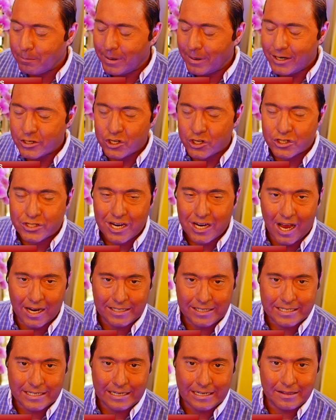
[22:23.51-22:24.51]
and companies
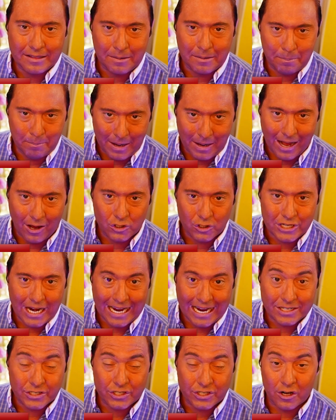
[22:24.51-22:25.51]
are tightening their
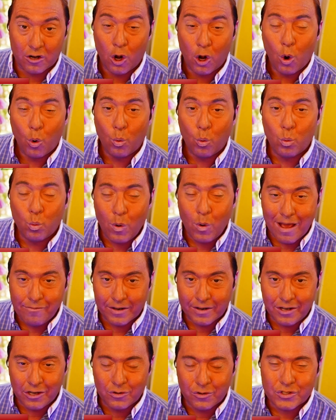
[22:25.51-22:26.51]
belt as their
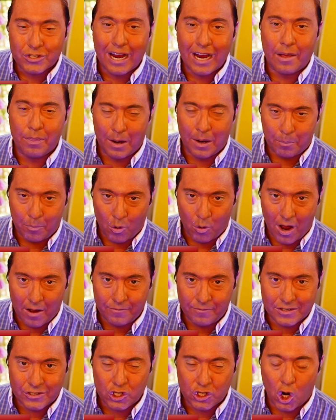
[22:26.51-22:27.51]
revenues and
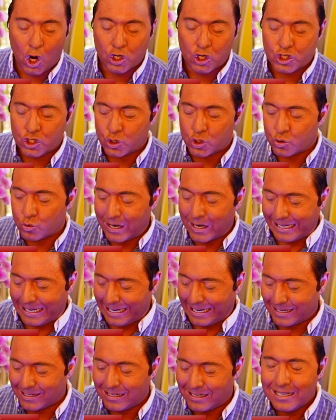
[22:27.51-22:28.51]
their profits are
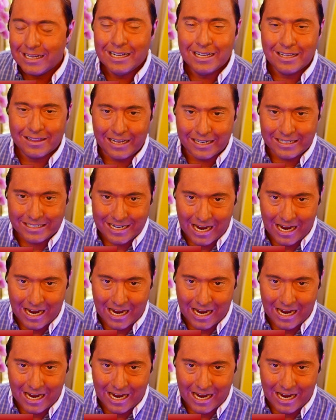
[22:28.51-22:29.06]
shrinking.